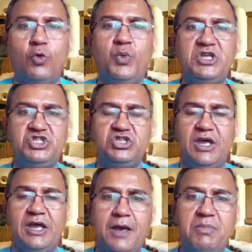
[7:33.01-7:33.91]
which
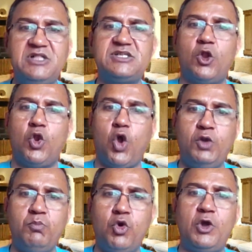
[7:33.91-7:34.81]
enables a lot
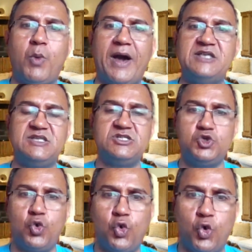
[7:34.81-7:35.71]
more devices
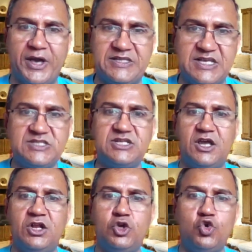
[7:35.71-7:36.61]
to coexist
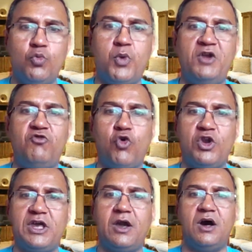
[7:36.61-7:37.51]
in a 2.4
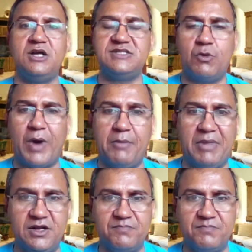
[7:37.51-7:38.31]
gigahertz environment.